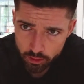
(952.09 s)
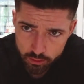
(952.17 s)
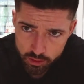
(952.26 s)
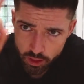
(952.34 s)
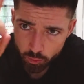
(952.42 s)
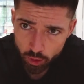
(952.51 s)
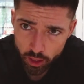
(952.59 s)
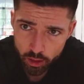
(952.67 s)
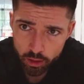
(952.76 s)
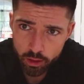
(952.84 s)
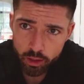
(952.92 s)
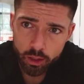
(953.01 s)

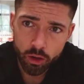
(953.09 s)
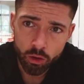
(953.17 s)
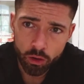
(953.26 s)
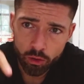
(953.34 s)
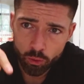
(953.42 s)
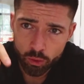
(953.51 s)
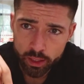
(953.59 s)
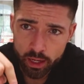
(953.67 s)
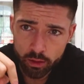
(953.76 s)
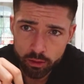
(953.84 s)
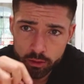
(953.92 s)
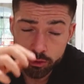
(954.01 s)
somewhere or, or
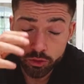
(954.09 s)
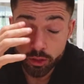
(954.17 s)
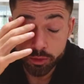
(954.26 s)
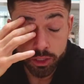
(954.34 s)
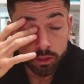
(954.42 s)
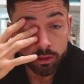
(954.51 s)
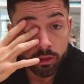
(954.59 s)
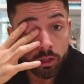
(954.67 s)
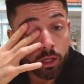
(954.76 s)
down in the description.